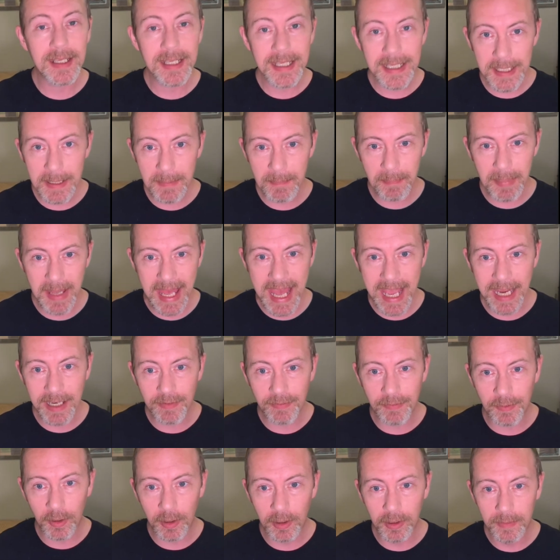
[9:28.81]

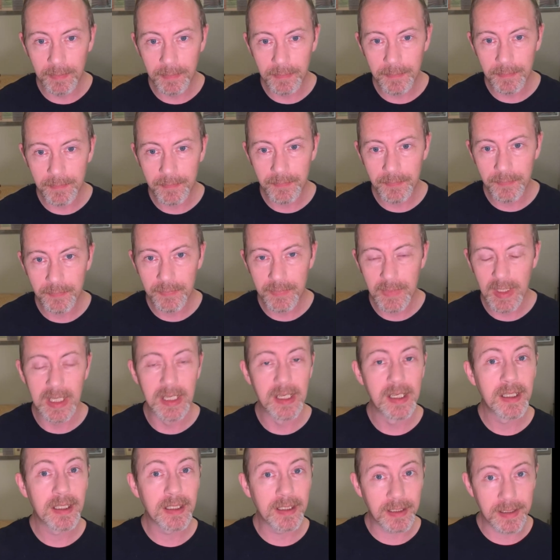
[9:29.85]
impactful,
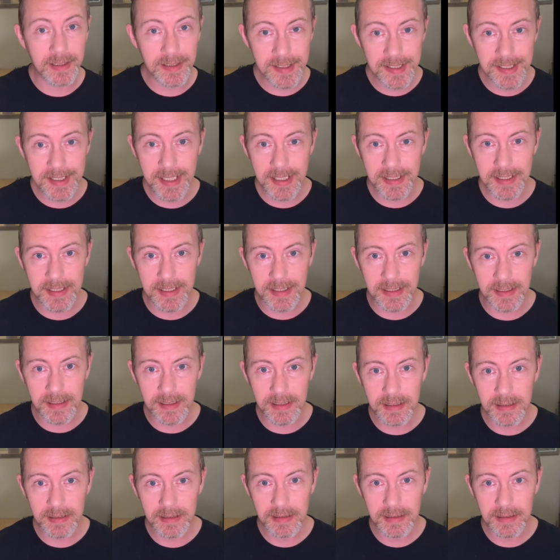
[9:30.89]
consistent,